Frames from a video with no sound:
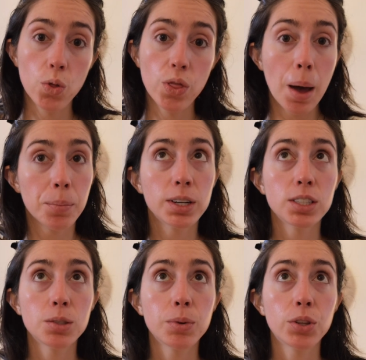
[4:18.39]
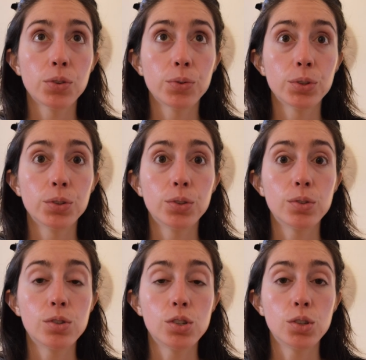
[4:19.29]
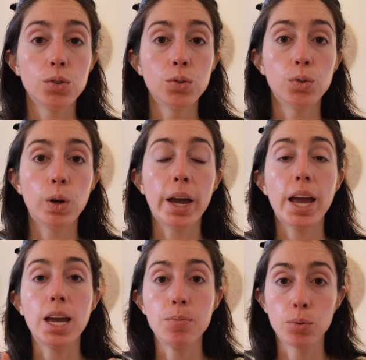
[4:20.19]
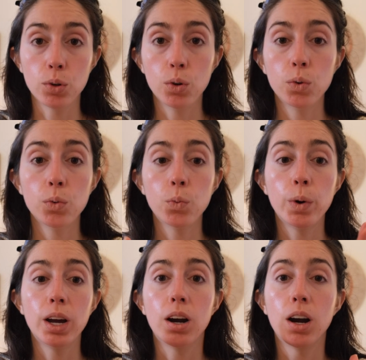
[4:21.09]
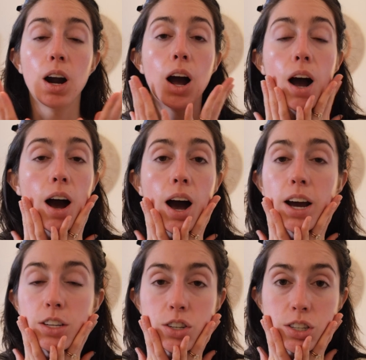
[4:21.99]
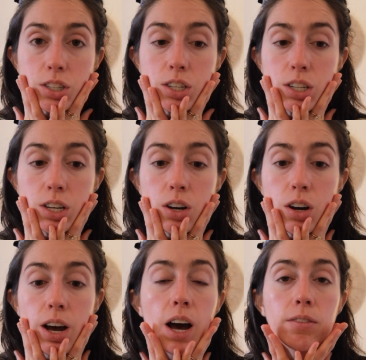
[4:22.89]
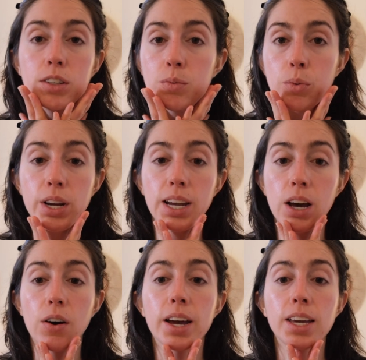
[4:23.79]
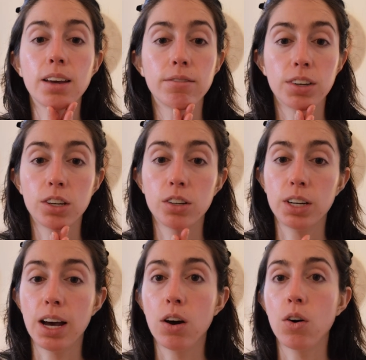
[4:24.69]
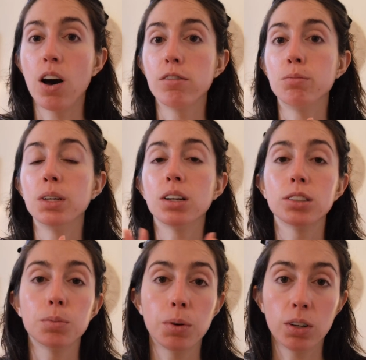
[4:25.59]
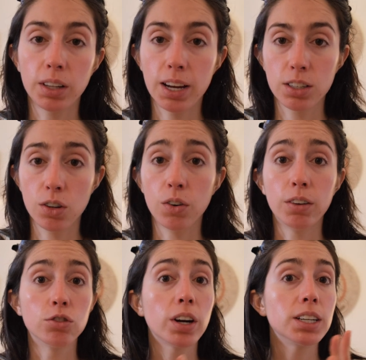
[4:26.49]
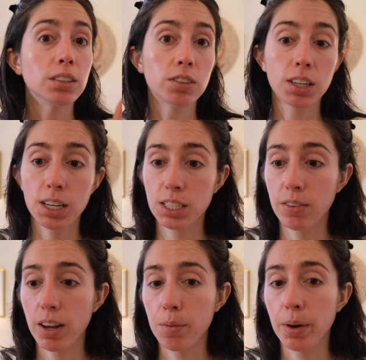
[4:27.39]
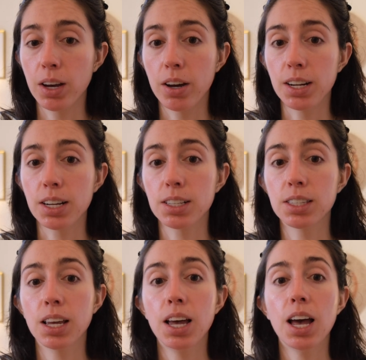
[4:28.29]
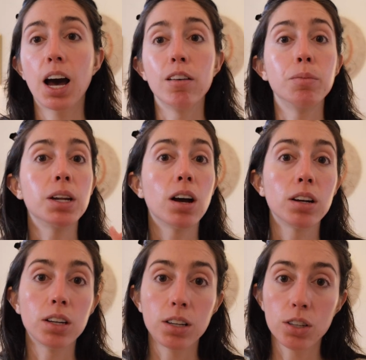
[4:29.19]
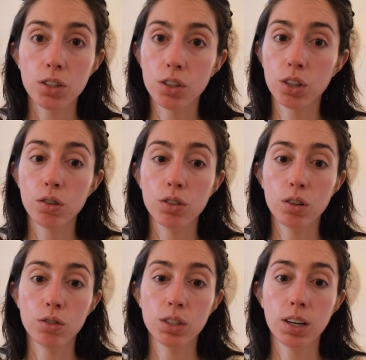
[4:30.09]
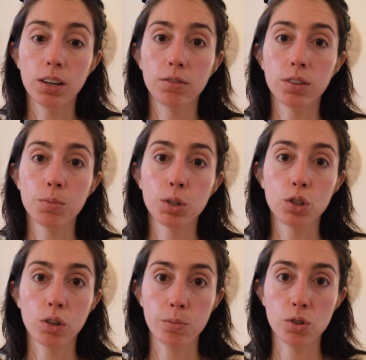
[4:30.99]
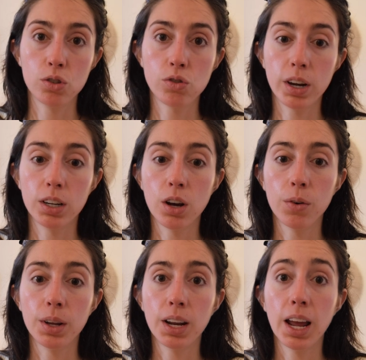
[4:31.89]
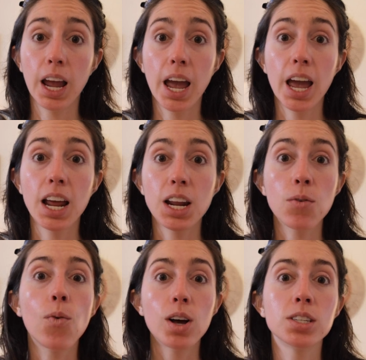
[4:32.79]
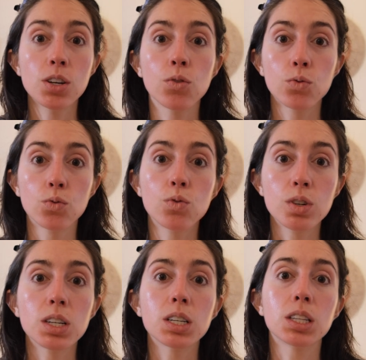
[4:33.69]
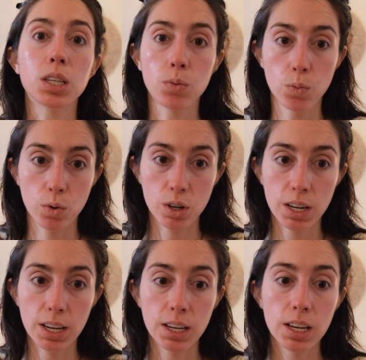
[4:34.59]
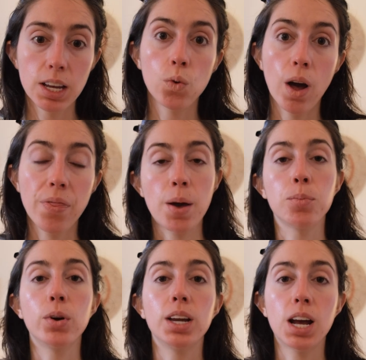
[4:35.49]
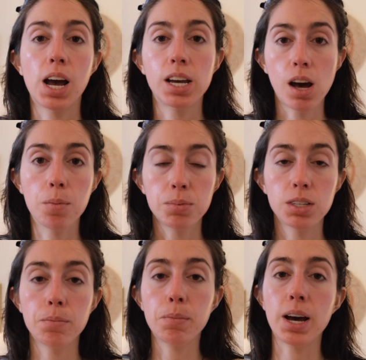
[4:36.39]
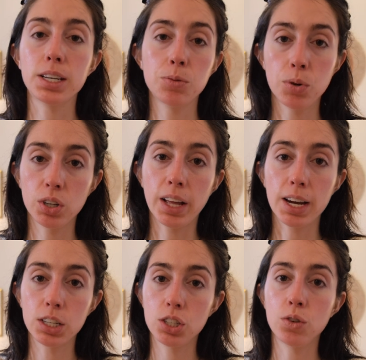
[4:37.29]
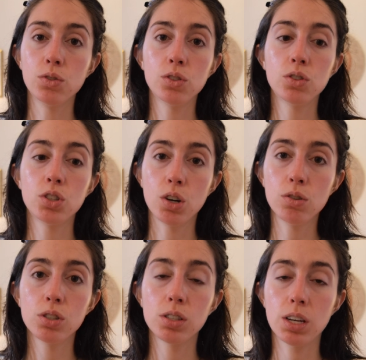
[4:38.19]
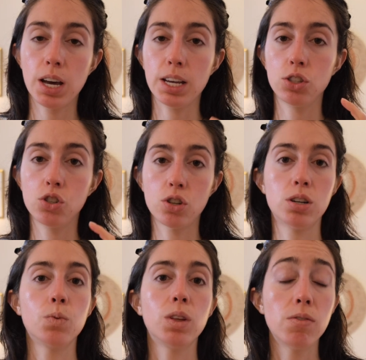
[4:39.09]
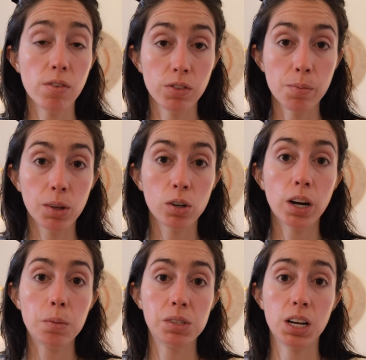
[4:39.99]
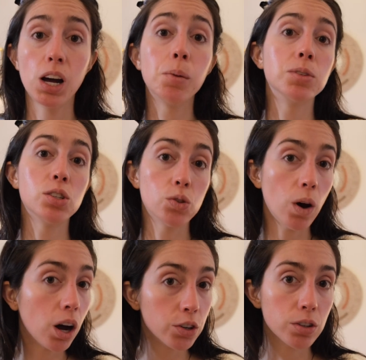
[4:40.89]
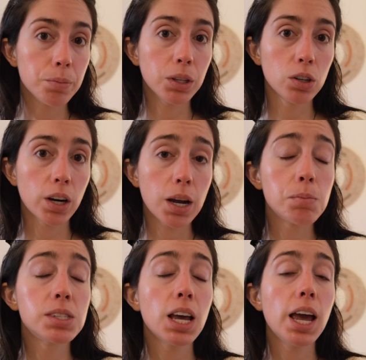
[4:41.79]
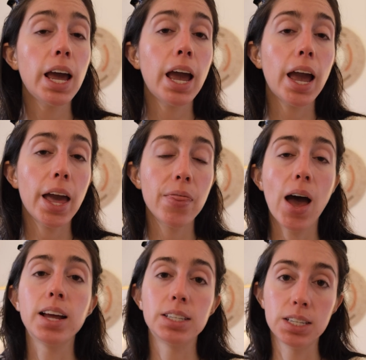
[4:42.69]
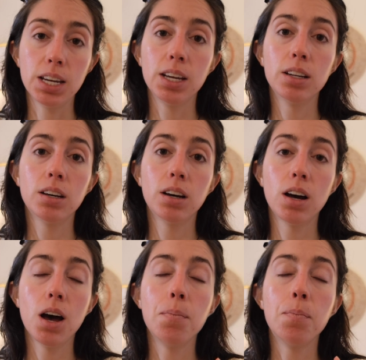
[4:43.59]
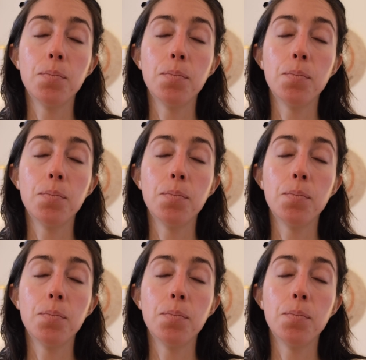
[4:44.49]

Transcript: that brings me through to April, where I just have this breakout. I can't figure it out. I've been on spironolactone. I've tried different kinds of antibiotics. I've been on a low dose of prescription tretinoin, and it wasn't really working. At that point, I upped my spironolactone dose. I had started with 50 milligrams and I upped it to 100 milligrams, and that did a